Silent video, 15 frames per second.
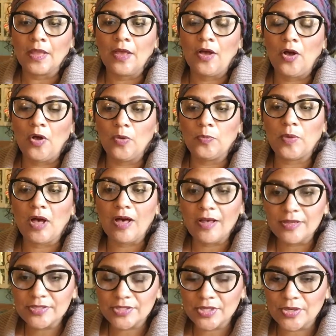Hope
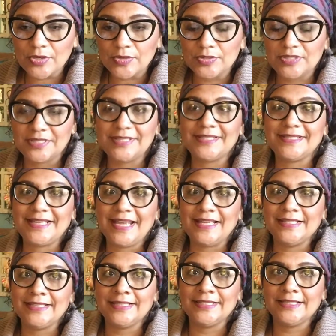also
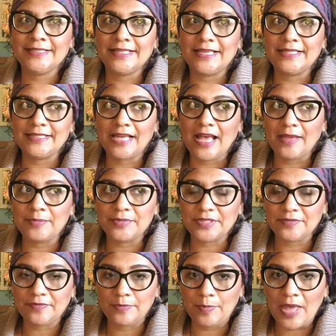sustains us in times
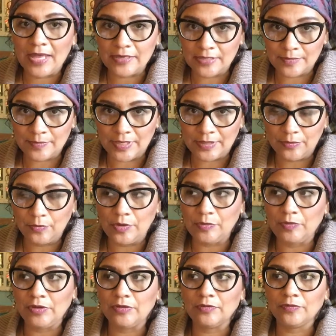of abandonment, when
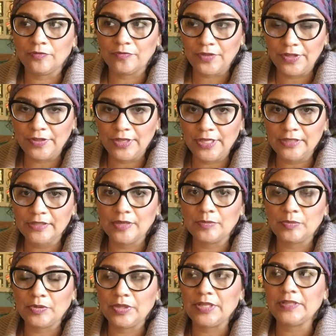we are feeling
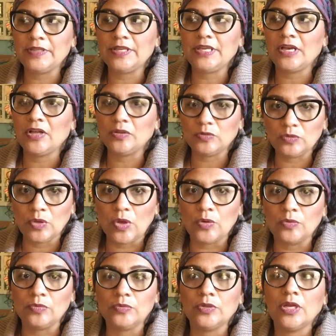completely
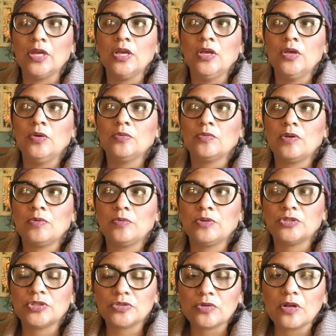alone, when we're
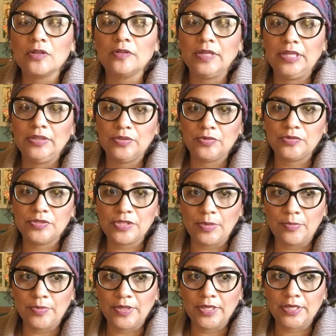struggling through
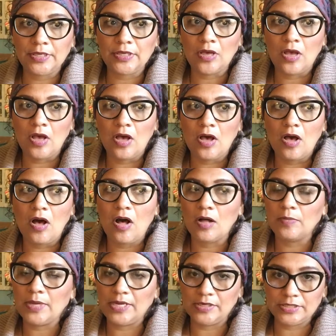something all
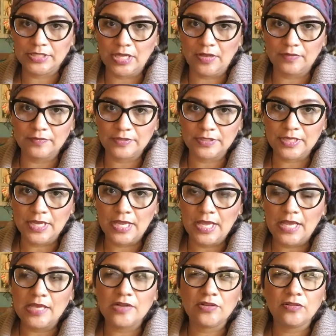by ourselves.
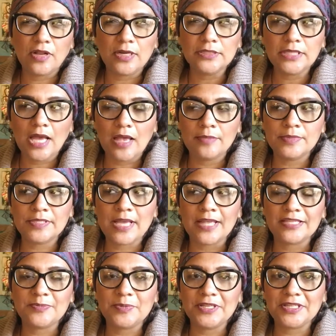And a lot of times
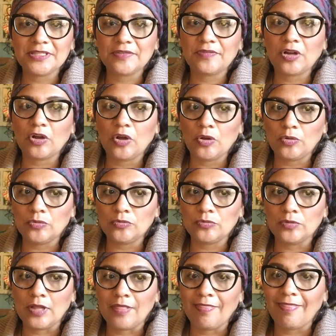that's because of our
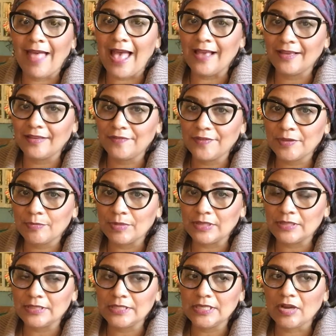own lack of
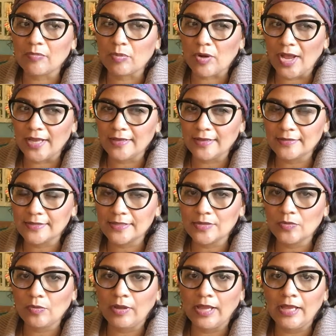humility. Our pride gets in the
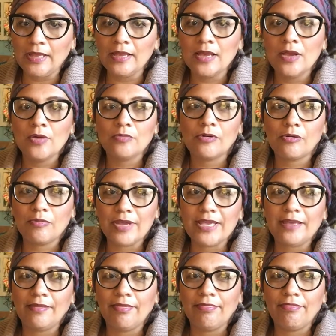way, where we
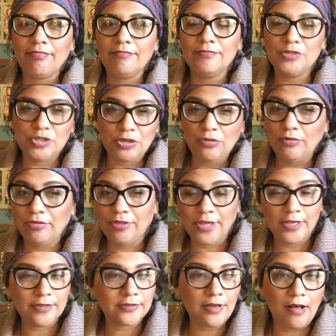can do
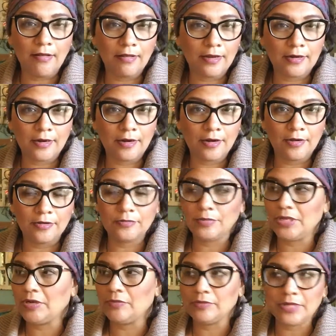things all on our own. We
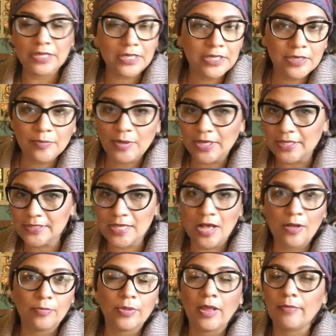don't need anybody's
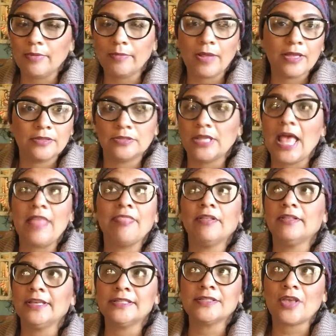help, blah, blah, blah. And the
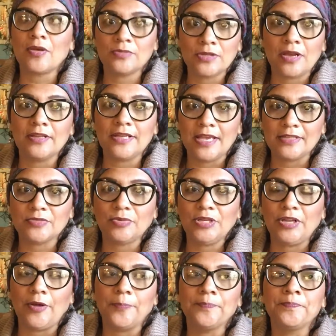list goes on. Yes, we know.